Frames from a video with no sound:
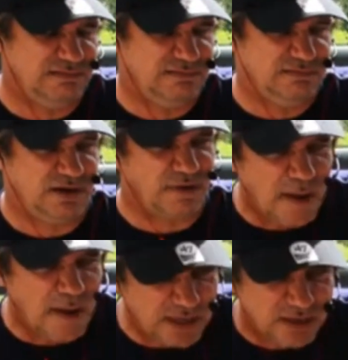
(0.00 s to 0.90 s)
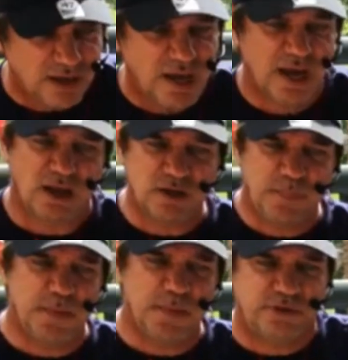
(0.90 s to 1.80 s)
crappy, and other
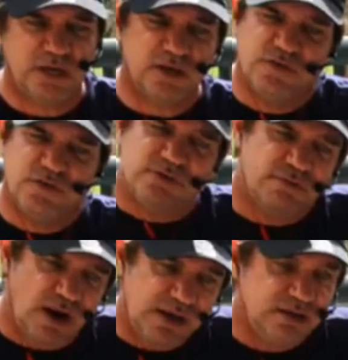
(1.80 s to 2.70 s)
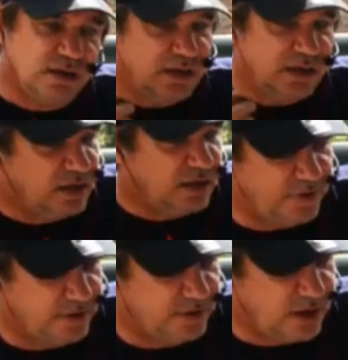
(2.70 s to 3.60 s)
people think if you use it right, it's
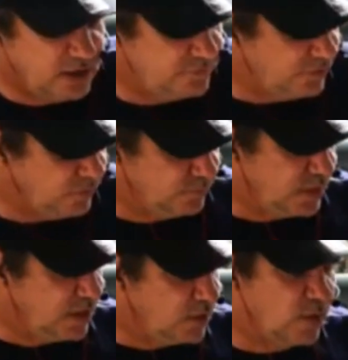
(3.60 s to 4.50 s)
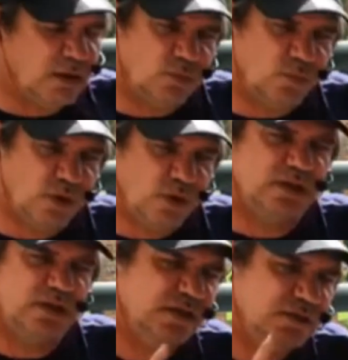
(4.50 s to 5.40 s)
very tasteful. Well, one of the
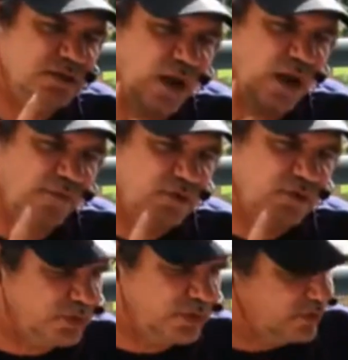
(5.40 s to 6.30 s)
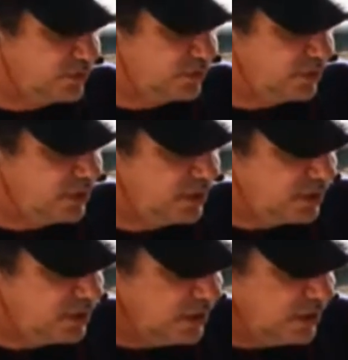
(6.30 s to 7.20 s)
things that we have to do with this ingredient
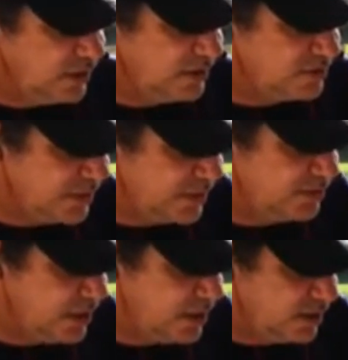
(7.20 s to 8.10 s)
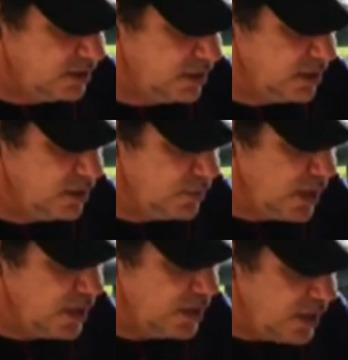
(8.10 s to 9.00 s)
is mix it in. We got to
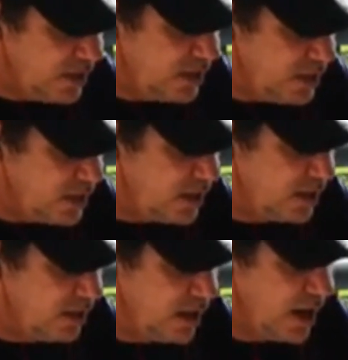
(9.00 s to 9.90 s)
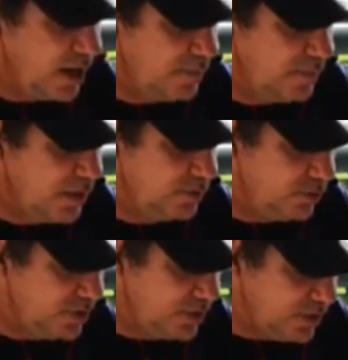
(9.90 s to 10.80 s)
get it in there and make sure
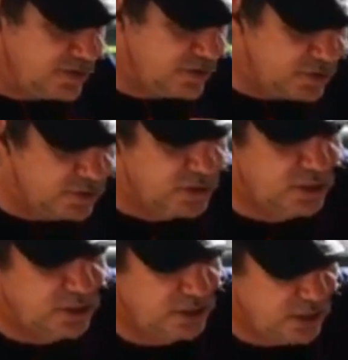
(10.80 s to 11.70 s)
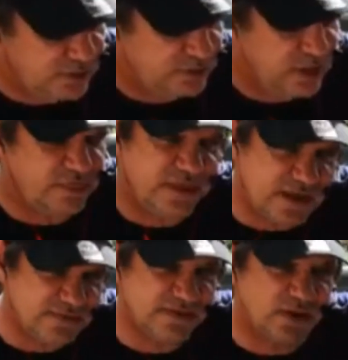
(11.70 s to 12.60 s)
that this ingredient gets the
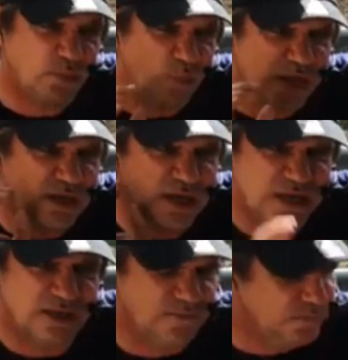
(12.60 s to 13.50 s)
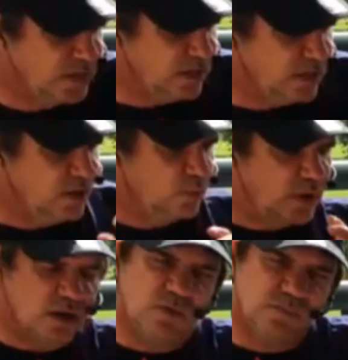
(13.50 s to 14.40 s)
things that we need.
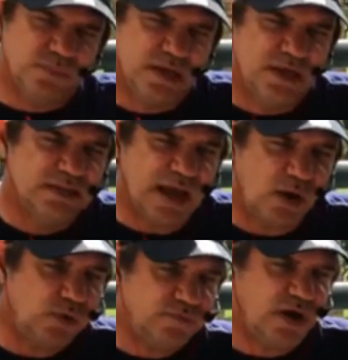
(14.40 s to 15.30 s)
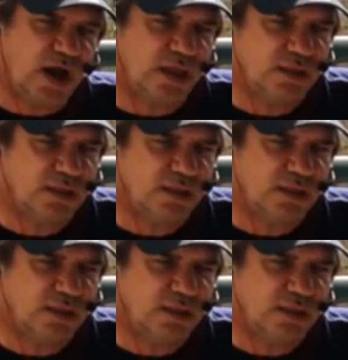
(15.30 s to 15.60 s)
Well, now we've got